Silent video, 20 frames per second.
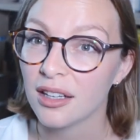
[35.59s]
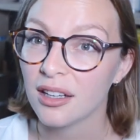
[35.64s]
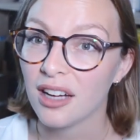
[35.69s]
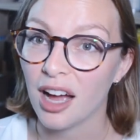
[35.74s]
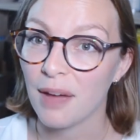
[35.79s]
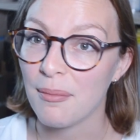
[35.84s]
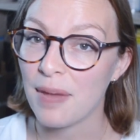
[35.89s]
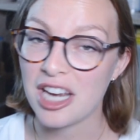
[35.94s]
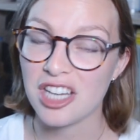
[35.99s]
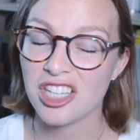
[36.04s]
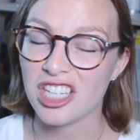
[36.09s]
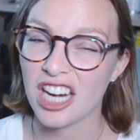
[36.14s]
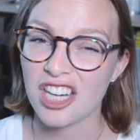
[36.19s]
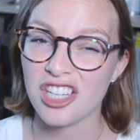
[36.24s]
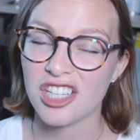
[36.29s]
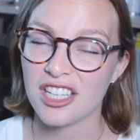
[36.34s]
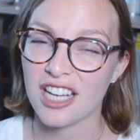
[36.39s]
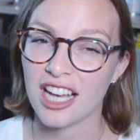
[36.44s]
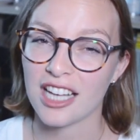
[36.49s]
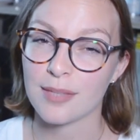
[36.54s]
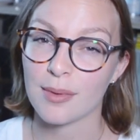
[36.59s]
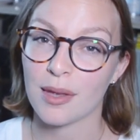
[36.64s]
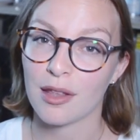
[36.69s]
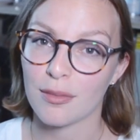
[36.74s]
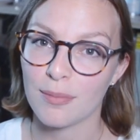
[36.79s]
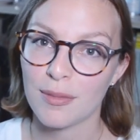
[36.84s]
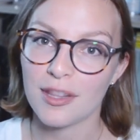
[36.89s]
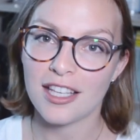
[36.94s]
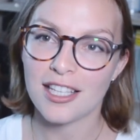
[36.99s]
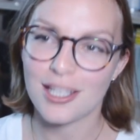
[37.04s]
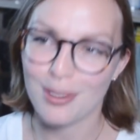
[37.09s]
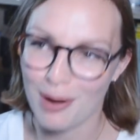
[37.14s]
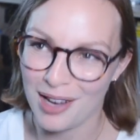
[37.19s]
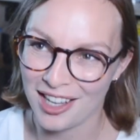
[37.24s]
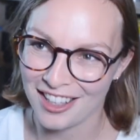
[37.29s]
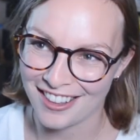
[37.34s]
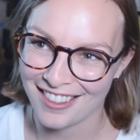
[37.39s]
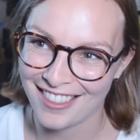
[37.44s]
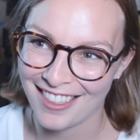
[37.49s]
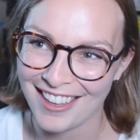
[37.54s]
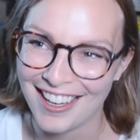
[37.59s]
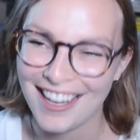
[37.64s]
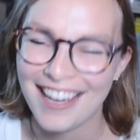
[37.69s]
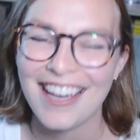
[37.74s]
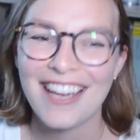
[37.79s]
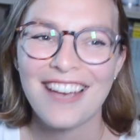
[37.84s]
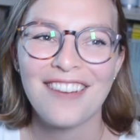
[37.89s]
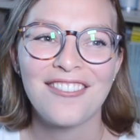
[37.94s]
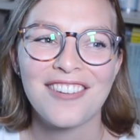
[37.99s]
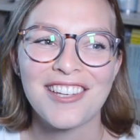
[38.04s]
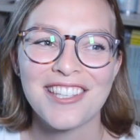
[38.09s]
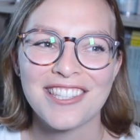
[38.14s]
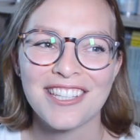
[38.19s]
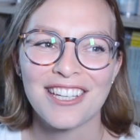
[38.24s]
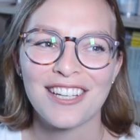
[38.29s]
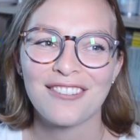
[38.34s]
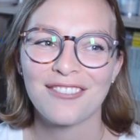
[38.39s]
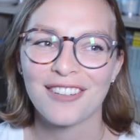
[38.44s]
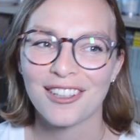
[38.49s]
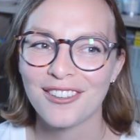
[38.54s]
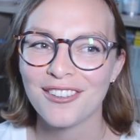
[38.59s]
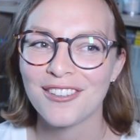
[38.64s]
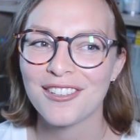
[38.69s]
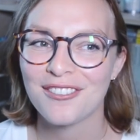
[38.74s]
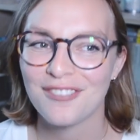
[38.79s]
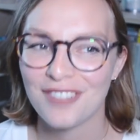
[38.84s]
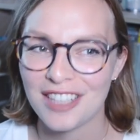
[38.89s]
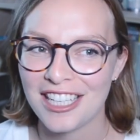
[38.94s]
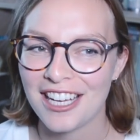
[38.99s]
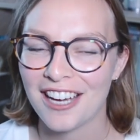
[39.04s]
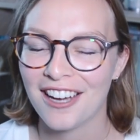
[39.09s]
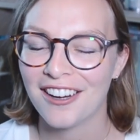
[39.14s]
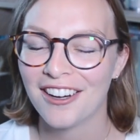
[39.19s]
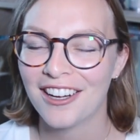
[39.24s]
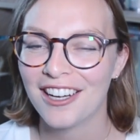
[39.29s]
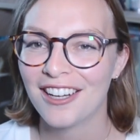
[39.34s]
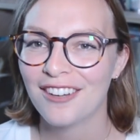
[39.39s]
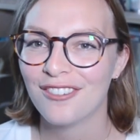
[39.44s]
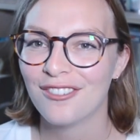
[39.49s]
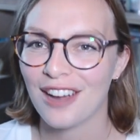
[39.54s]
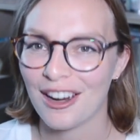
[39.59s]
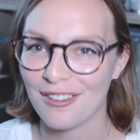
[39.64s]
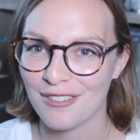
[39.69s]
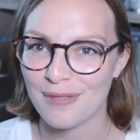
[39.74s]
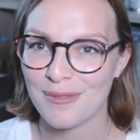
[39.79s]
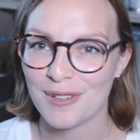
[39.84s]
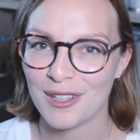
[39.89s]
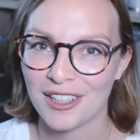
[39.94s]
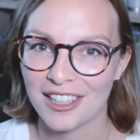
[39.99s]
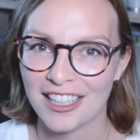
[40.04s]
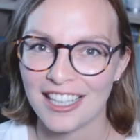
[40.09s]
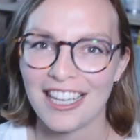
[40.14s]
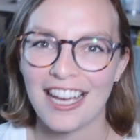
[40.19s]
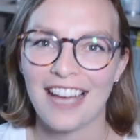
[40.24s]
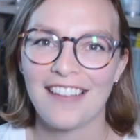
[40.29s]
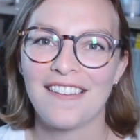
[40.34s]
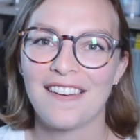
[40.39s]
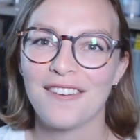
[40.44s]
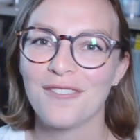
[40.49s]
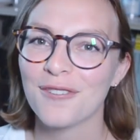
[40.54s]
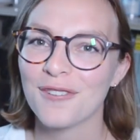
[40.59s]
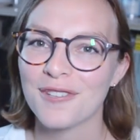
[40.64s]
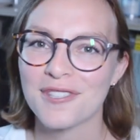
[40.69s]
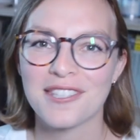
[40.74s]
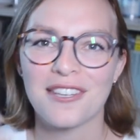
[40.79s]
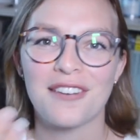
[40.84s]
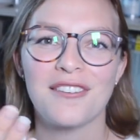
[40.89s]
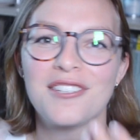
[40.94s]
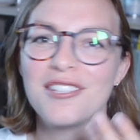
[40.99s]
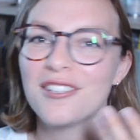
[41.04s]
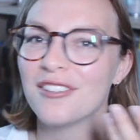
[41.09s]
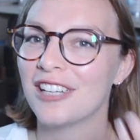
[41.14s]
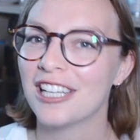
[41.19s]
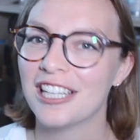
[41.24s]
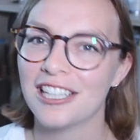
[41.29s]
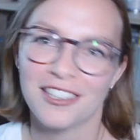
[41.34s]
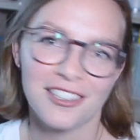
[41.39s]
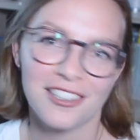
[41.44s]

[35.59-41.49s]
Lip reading: I may change it next month, but this month it was record a video for every book and then also do a